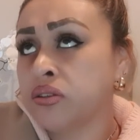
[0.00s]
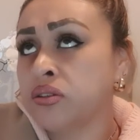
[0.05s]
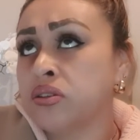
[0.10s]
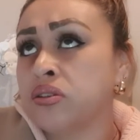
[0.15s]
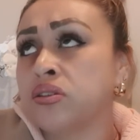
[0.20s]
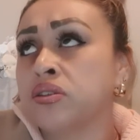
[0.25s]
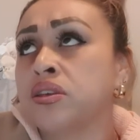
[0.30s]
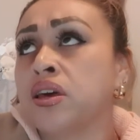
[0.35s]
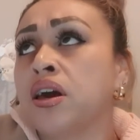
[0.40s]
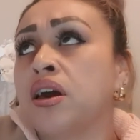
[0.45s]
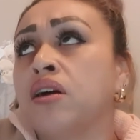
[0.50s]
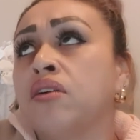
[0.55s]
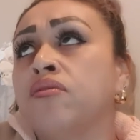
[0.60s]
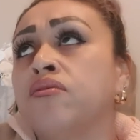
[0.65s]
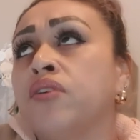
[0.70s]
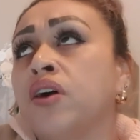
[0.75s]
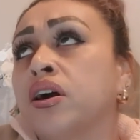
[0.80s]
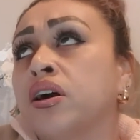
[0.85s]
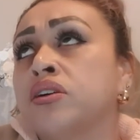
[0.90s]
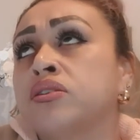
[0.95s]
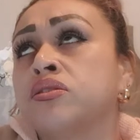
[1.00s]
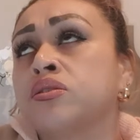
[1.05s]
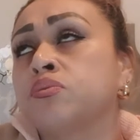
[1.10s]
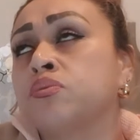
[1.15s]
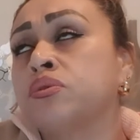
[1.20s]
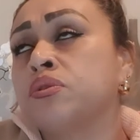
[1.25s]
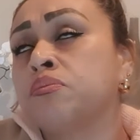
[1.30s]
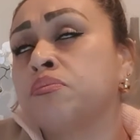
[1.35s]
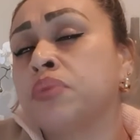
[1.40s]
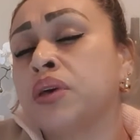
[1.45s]
just that fuck I
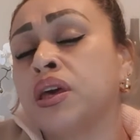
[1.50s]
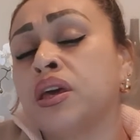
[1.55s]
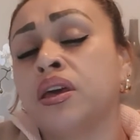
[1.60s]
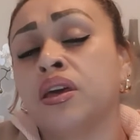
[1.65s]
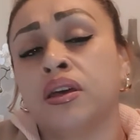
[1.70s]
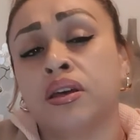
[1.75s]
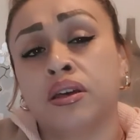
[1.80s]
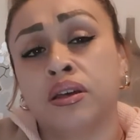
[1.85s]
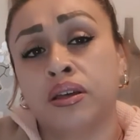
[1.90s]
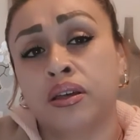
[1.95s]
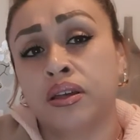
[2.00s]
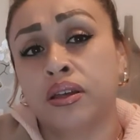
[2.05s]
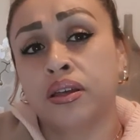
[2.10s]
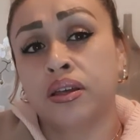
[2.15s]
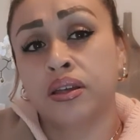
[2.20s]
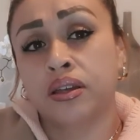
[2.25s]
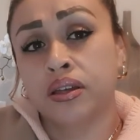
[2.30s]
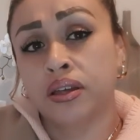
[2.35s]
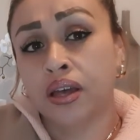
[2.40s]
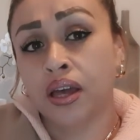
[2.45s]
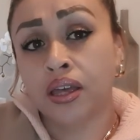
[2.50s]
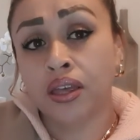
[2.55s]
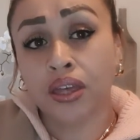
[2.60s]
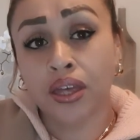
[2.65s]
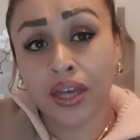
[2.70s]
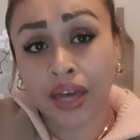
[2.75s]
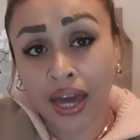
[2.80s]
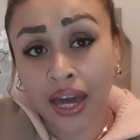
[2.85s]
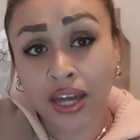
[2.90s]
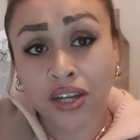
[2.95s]
just want to be. And
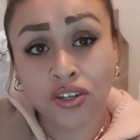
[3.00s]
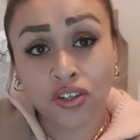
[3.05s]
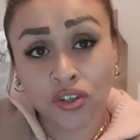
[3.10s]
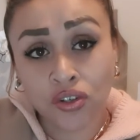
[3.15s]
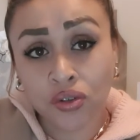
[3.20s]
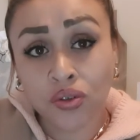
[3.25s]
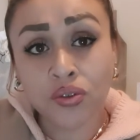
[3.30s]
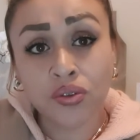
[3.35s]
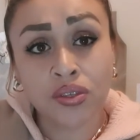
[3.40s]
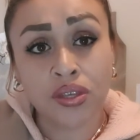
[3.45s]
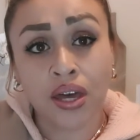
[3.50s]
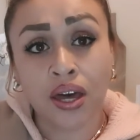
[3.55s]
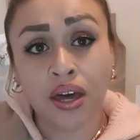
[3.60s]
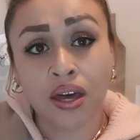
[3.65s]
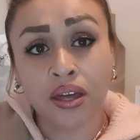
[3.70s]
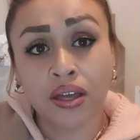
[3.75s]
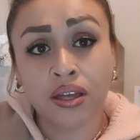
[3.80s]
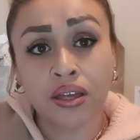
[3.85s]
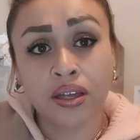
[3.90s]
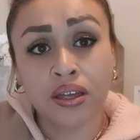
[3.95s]
you can choose that.